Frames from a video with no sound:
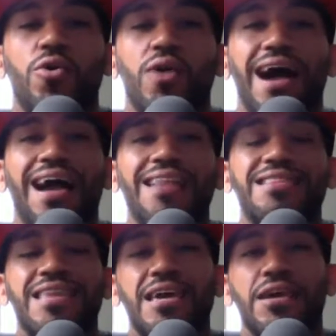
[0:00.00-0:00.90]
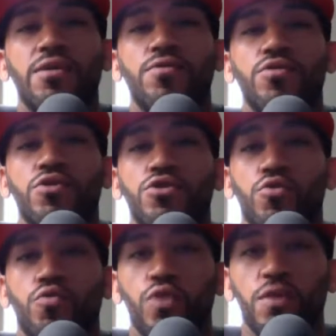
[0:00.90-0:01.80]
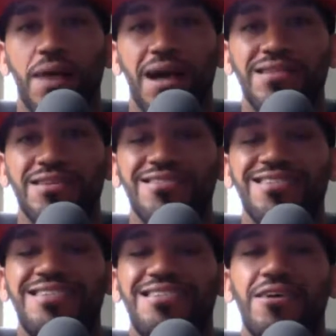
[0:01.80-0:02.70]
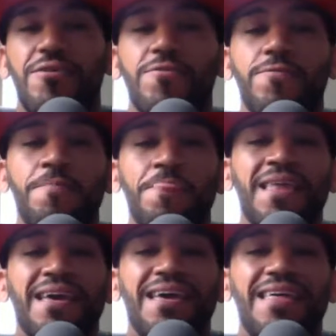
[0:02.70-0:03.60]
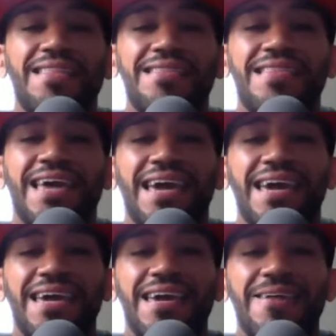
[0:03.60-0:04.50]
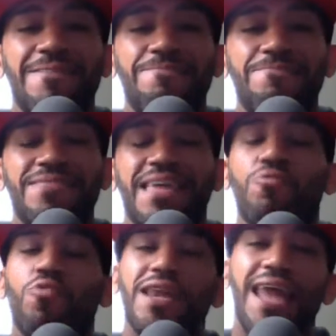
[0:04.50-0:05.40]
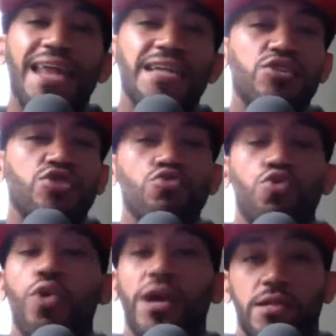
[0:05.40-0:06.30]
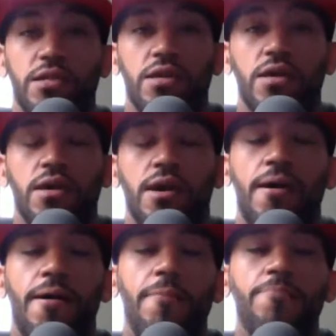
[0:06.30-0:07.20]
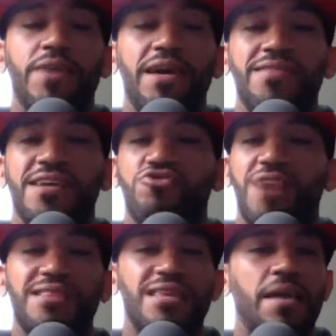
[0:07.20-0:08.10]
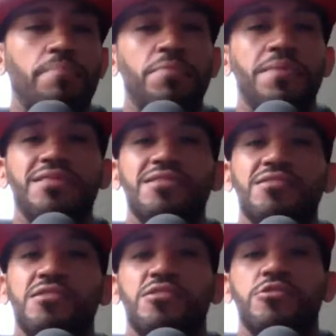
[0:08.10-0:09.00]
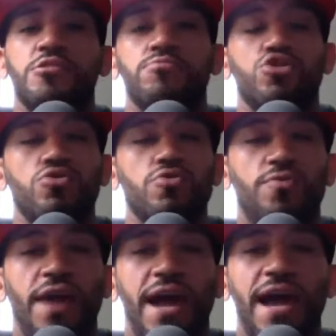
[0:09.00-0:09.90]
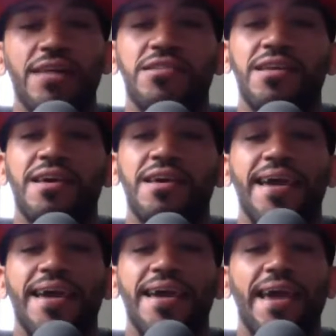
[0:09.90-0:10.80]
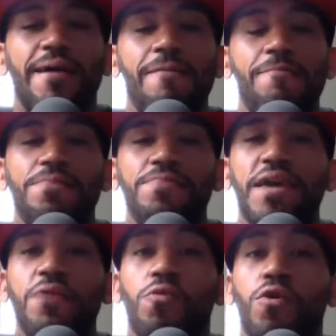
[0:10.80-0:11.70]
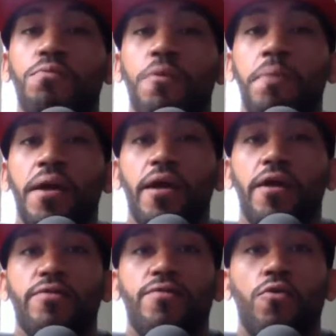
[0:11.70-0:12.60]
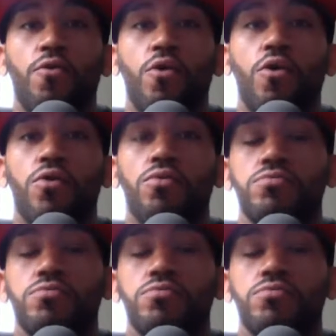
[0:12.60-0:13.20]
I think the Reebok deal itself, they they went at it too quickly. They tried to implement this system too fast, and they weren't prepared for